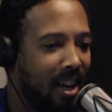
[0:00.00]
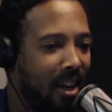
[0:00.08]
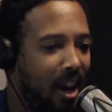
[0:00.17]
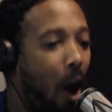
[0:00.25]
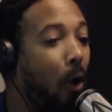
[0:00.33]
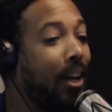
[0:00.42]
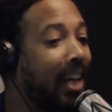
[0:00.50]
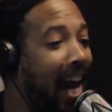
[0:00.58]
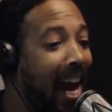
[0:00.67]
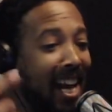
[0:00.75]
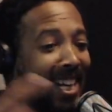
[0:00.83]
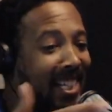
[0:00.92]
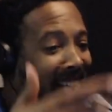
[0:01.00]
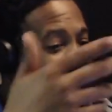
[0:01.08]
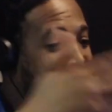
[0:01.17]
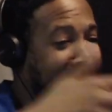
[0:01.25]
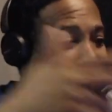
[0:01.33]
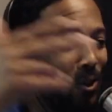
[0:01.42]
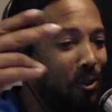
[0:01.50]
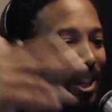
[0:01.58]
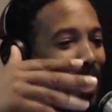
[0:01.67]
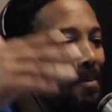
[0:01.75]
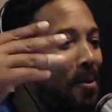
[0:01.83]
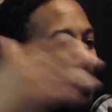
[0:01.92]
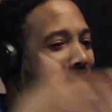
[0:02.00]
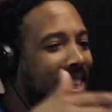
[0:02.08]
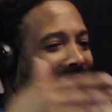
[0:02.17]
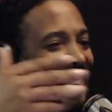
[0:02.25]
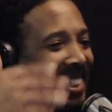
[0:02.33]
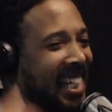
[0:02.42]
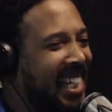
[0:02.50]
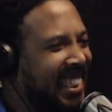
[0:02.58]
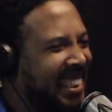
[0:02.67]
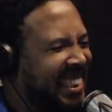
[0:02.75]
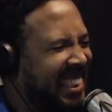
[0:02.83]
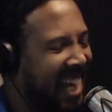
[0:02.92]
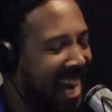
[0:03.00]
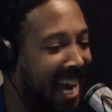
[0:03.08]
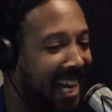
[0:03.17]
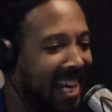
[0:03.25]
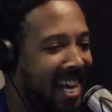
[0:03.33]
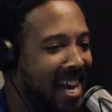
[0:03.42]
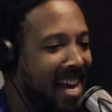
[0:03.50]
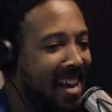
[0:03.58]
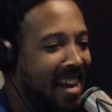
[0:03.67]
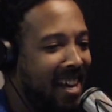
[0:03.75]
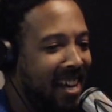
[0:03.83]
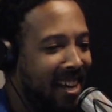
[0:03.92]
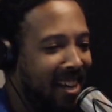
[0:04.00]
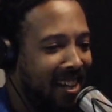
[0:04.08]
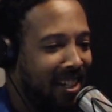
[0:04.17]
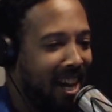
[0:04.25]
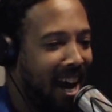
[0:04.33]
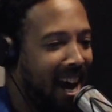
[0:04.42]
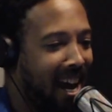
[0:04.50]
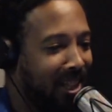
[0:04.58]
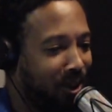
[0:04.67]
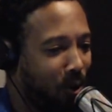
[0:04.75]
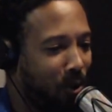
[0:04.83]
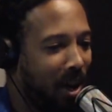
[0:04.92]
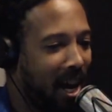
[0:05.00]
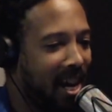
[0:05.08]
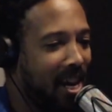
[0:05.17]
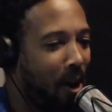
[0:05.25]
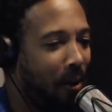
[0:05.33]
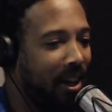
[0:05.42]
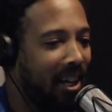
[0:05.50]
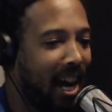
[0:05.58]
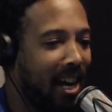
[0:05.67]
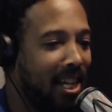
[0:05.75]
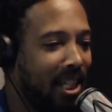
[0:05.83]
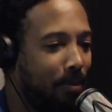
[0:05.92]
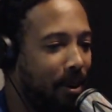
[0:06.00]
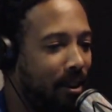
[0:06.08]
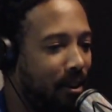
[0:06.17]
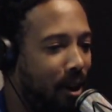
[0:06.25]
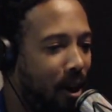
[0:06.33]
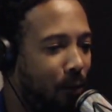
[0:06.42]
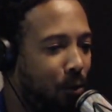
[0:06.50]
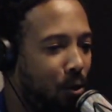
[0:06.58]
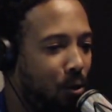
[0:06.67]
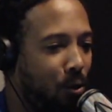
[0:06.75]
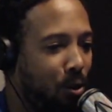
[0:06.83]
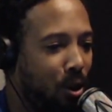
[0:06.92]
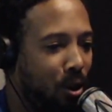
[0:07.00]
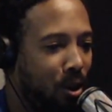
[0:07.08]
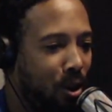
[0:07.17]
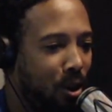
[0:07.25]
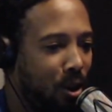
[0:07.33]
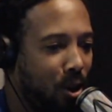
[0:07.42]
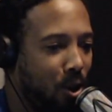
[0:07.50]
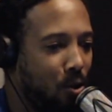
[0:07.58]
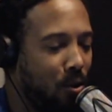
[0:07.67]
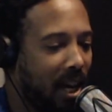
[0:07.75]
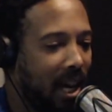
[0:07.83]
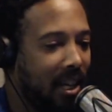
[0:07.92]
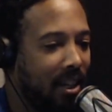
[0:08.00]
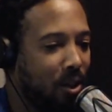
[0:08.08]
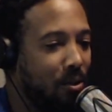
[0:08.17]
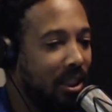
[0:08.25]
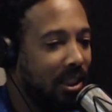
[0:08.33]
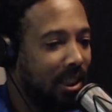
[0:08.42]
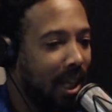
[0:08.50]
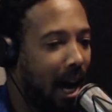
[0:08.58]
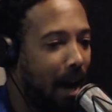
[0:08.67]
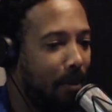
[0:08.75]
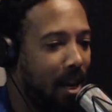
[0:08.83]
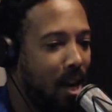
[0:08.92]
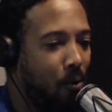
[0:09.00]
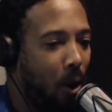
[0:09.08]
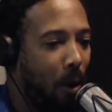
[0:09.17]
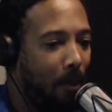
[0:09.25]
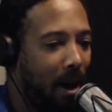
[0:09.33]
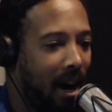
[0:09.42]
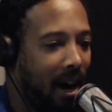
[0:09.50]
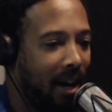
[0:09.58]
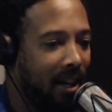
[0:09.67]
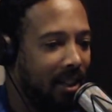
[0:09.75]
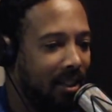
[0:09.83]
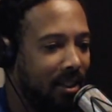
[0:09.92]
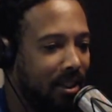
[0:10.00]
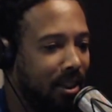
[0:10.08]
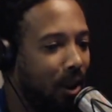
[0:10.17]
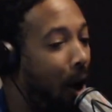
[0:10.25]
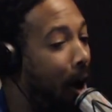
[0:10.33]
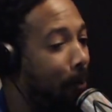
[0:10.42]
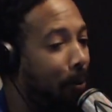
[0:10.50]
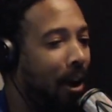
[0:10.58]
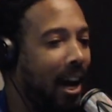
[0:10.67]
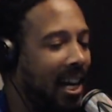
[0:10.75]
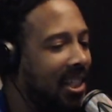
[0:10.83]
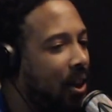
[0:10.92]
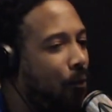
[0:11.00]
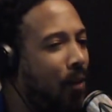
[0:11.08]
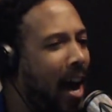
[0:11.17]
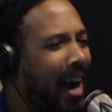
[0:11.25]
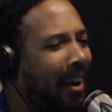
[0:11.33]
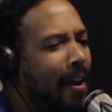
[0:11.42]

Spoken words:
Okay, thank you. Let me read this in the chat. Hey, Screwhead, he already got his money off you. You can stop. He won't mind. Sorry, bro. Hey, that's a fact.